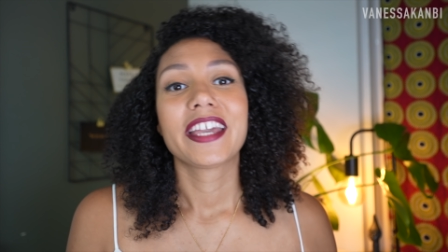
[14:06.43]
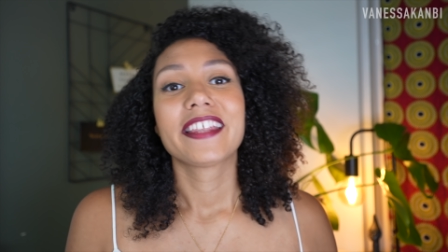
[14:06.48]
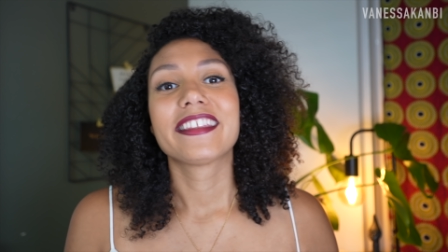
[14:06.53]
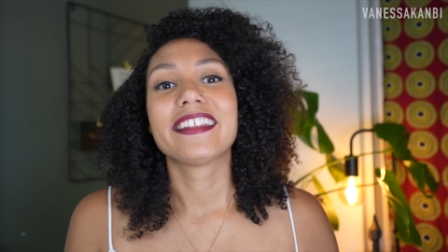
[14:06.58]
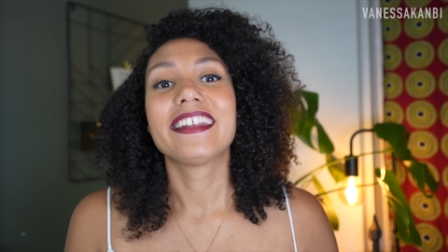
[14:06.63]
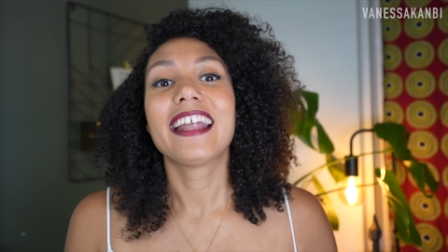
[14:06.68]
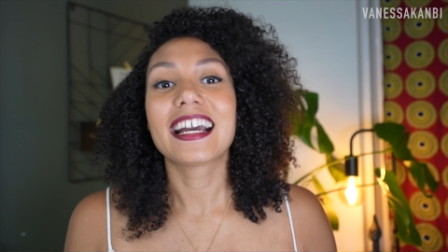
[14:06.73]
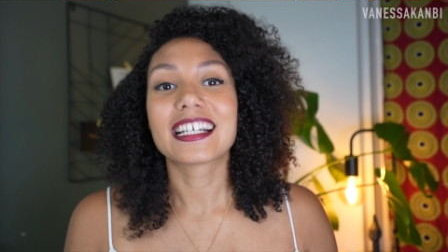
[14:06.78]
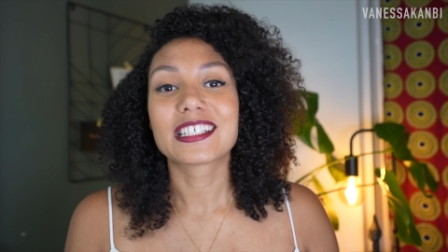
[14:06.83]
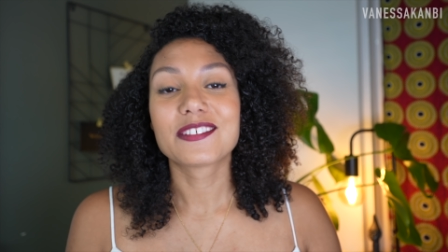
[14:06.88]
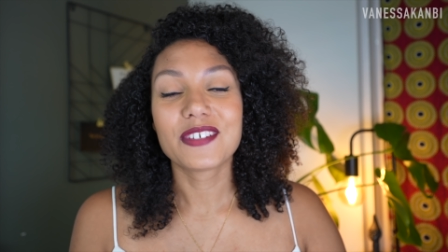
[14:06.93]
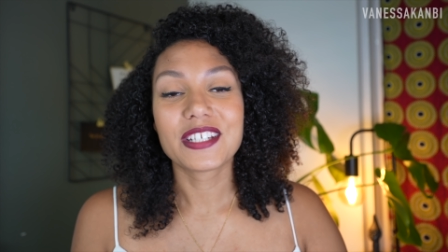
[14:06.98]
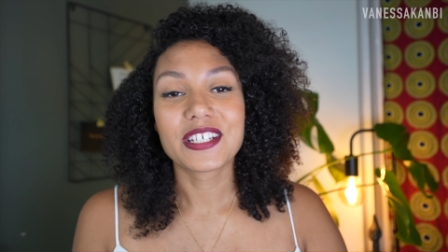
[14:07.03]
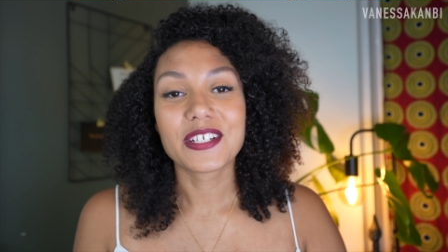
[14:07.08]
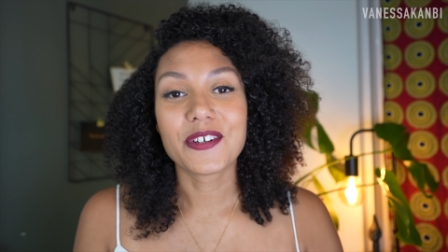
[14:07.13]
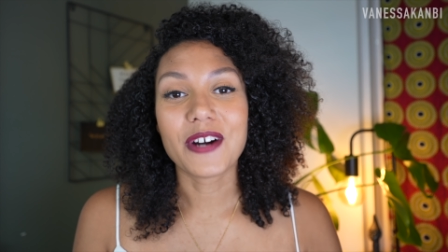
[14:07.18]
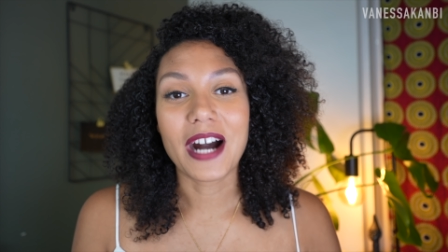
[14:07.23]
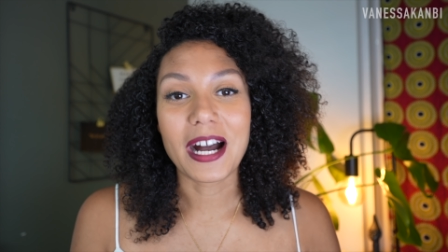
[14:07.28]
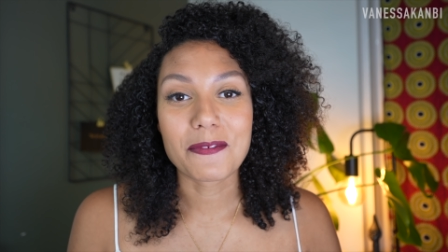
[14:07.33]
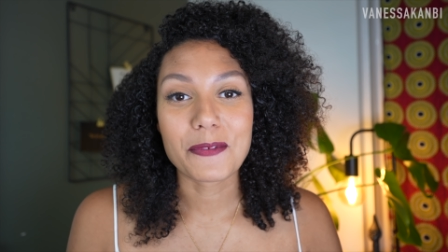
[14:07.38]
The next
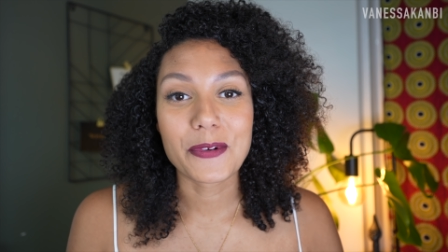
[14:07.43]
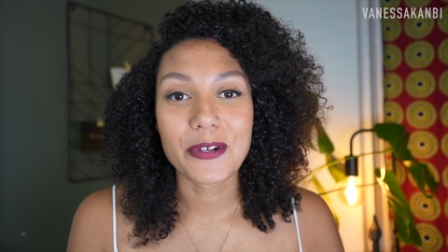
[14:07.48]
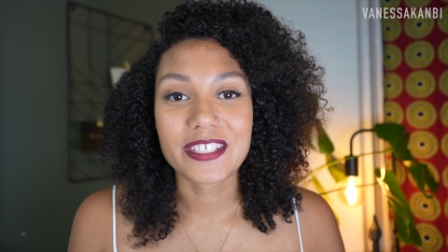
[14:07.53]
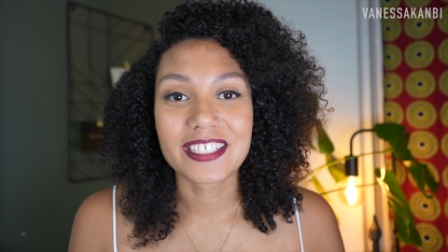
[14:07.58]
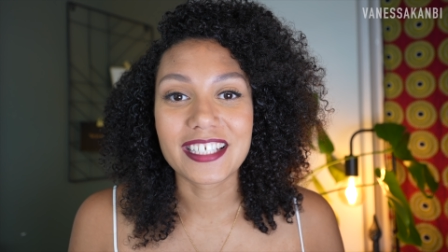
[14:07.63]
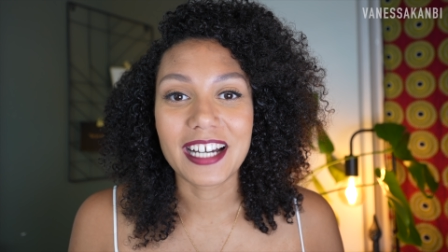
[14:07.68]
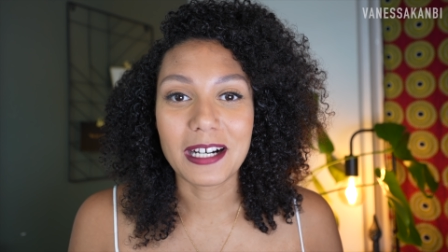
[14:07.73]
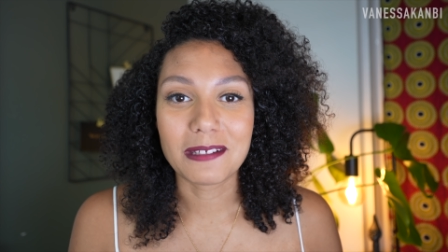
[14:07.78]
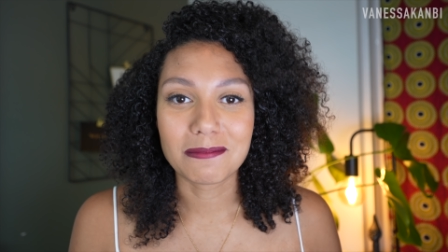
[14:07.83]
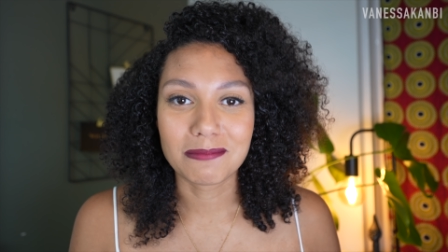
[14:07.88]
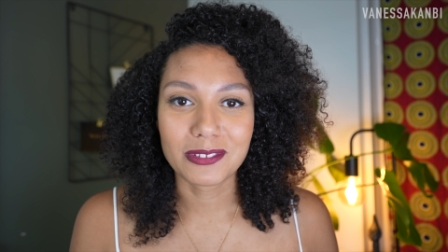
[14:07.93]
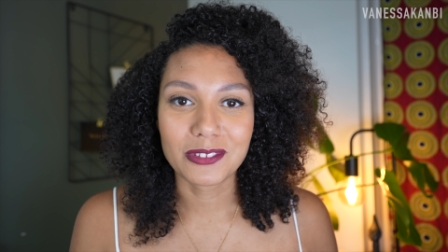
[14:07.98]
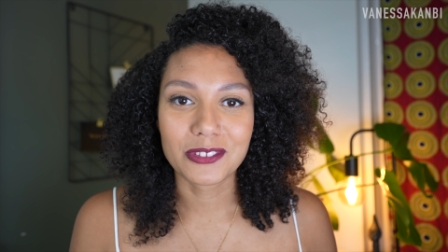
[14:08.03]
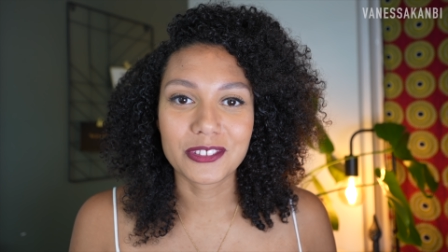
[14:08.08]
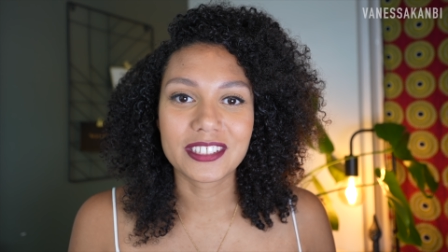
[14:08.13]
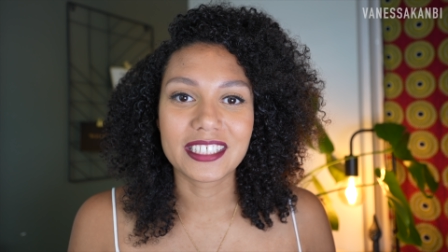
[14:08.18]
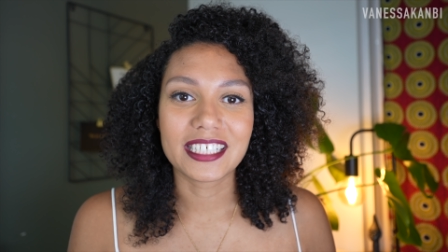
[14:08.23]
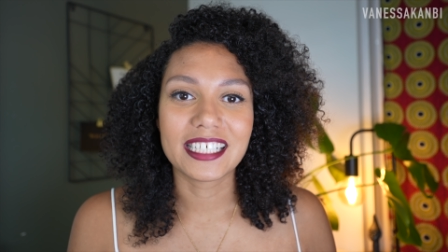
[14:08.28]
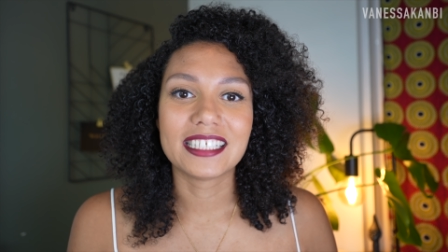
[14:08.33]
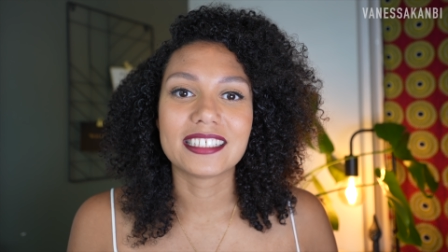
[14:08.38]
video I'm going to
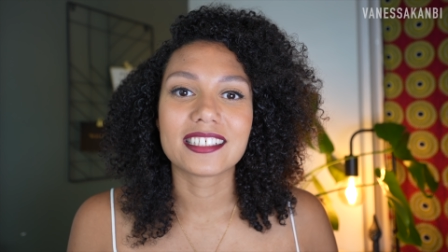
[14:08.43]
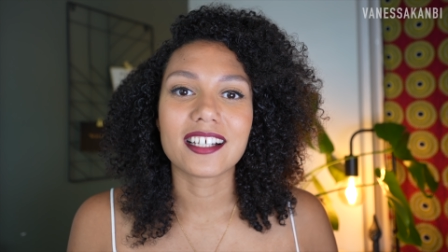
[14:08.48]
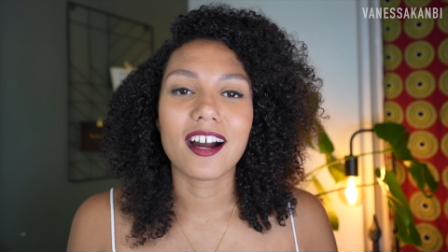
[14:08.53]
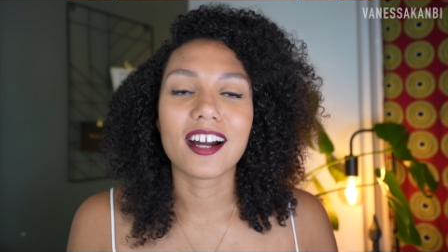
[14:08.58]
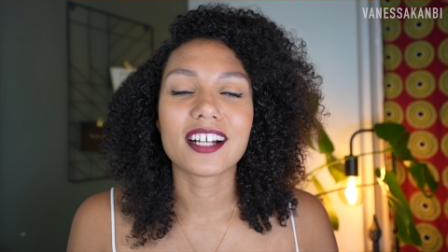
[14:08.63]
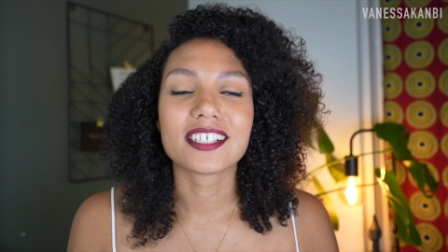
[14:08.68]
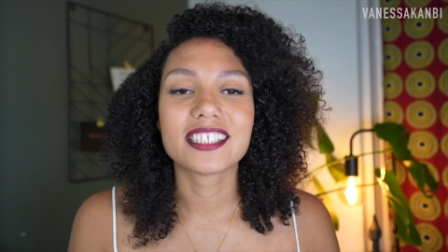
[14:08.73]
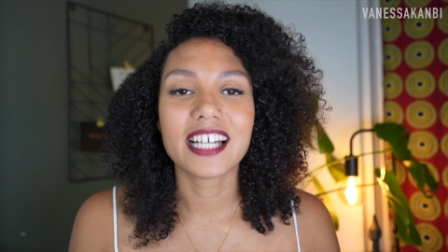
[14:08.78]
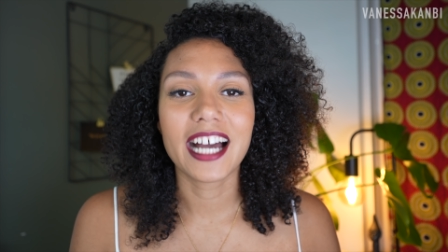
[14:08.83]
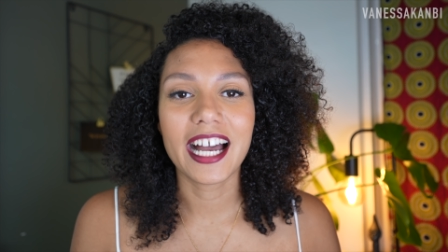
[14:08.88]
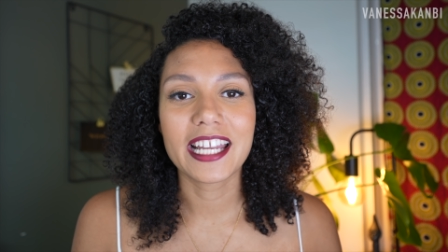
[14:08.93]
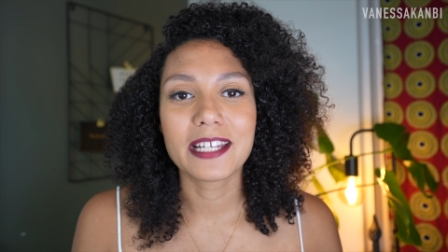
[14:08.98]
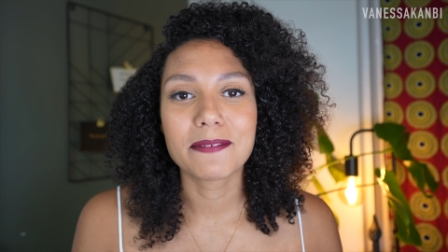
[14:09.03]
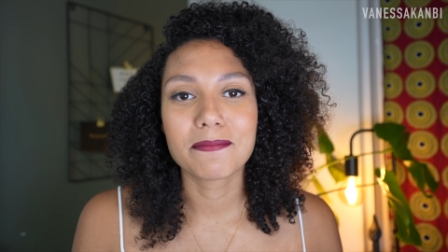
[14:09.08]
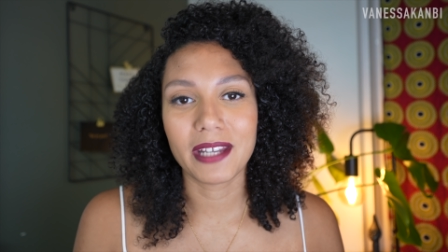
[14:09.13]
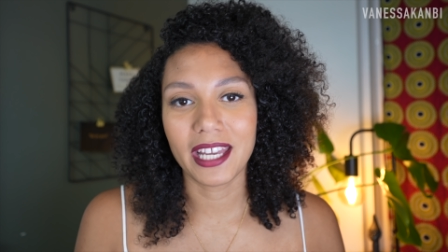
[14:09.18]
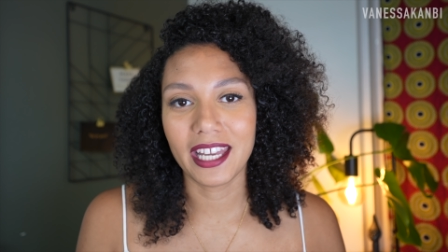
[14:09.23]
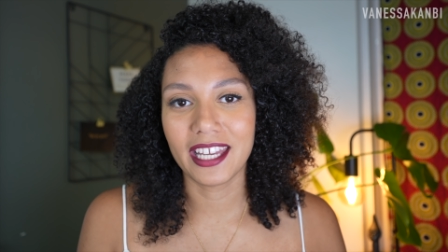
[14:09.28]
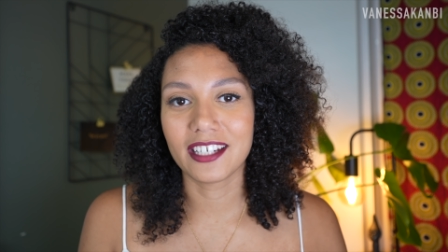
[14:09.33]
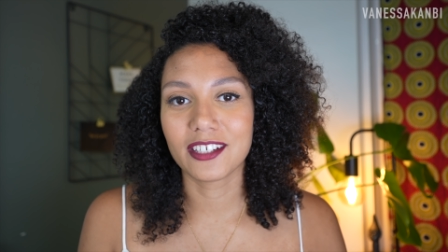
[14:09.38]
upload is our
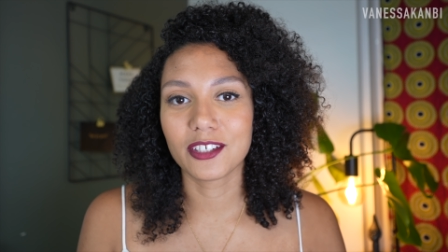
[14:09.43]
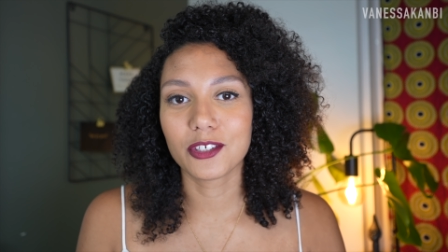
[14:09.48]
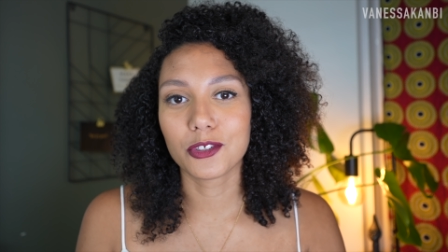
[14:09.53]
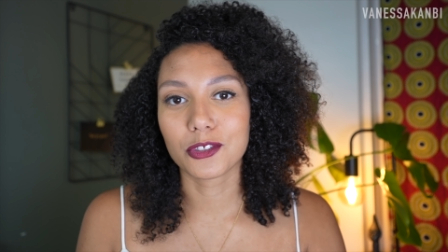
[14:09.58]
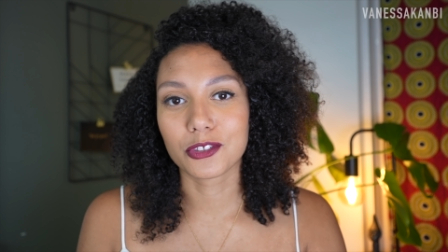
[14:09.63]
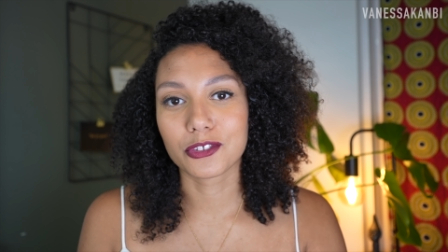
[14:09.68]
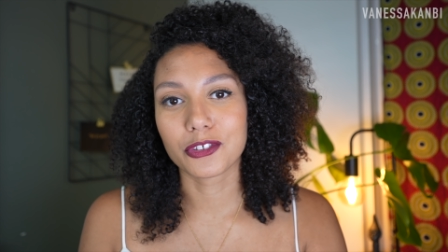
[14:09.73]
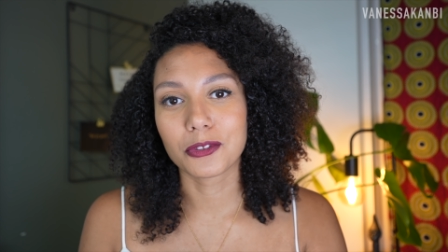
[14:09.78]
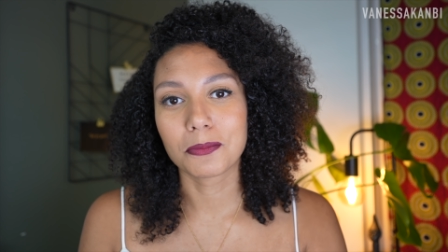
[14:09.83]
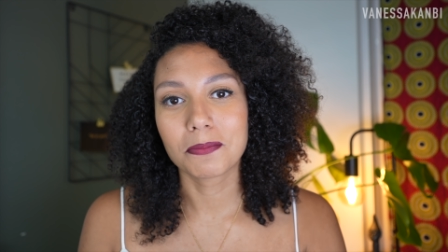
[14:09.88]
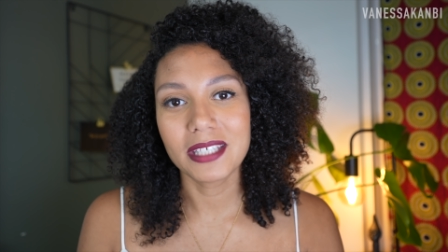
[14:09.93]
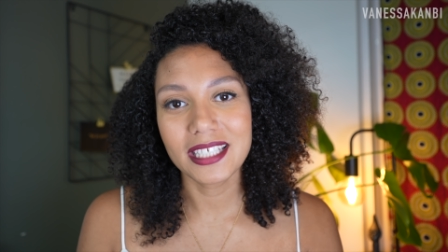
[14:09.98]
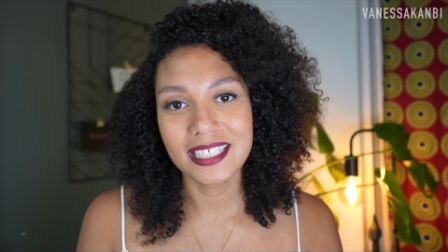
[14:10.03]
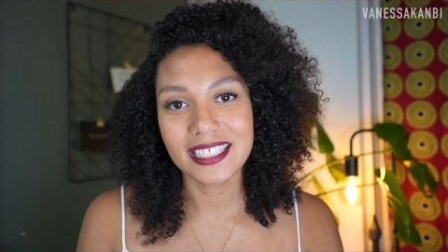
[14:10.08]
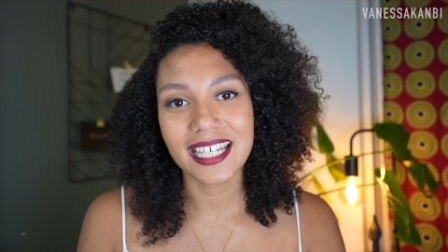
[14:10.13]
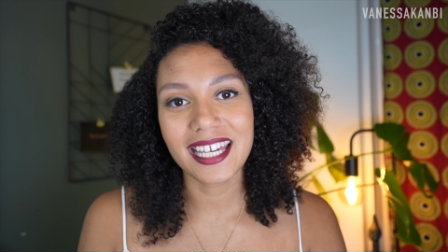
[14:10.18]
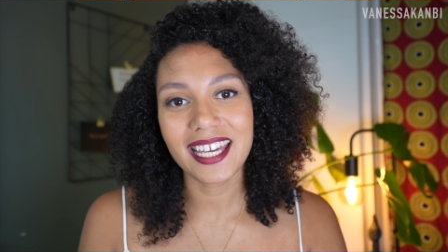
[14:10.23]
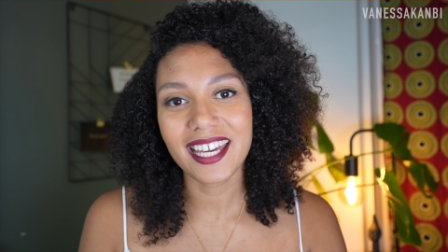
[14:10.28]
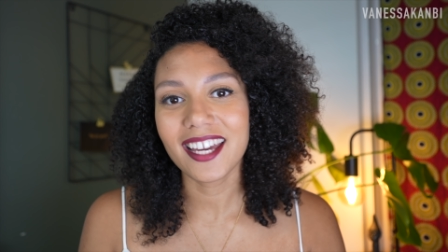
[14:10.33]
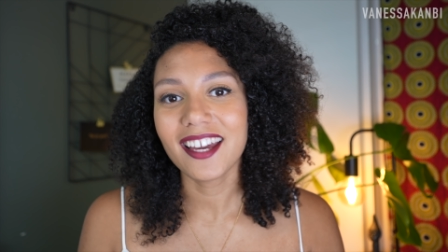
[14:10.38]
time in
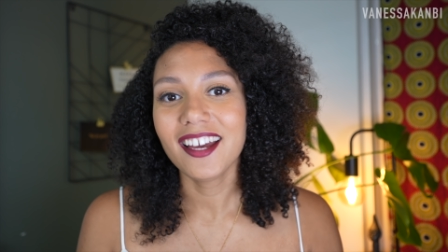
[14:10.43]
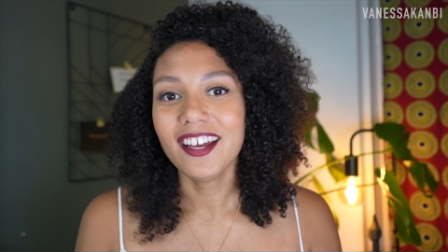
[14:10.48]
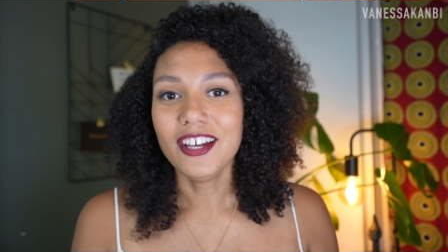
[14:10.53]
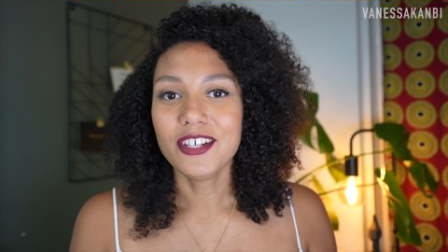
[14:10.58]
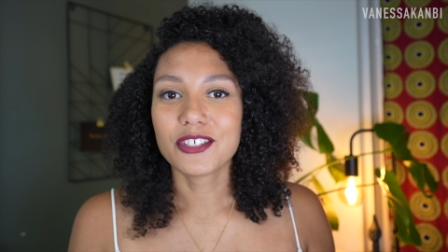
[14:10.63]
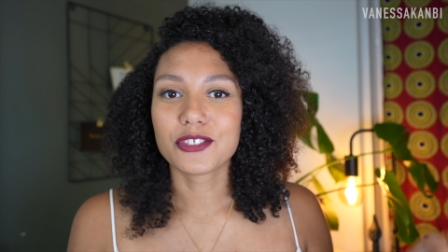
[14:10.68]
Kokrobite.